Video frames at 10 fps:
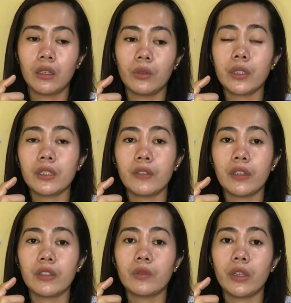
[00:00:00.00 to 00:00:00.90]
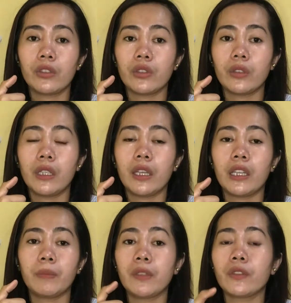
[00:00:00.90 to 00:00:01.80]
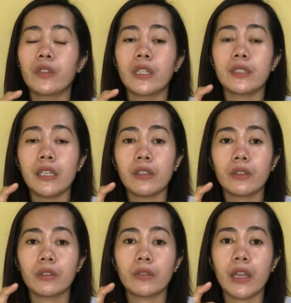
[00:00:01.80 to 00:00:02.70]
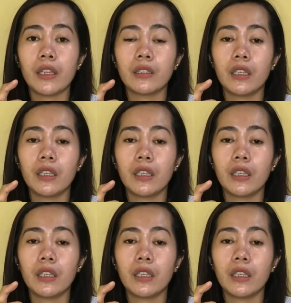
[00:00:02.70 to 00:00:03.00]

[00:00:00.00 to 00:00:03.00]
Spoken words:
What's the reason why you're joining an app if you're not single, right?